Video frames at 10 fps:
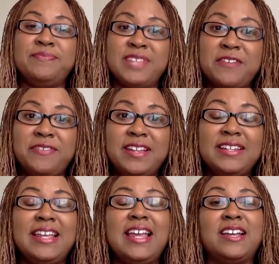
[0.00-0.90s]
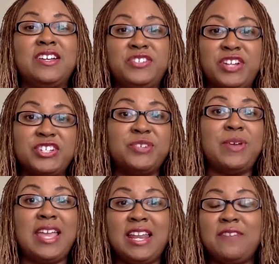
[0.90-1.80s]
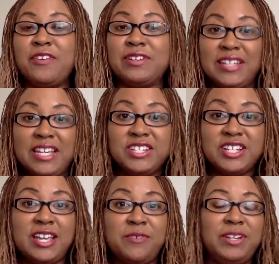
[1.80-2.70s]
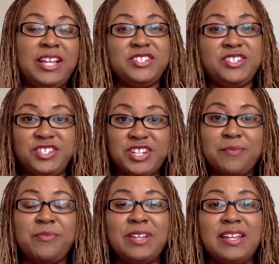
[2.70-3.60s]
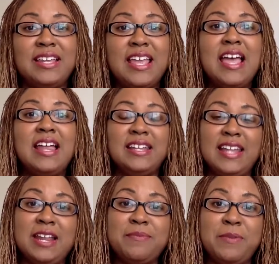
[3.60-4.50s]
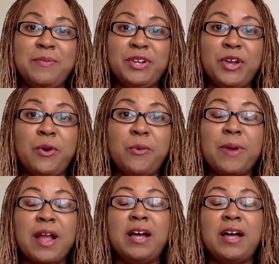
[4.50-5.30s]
definitely in conjunction with any of your lead gen relationship, really letting people know,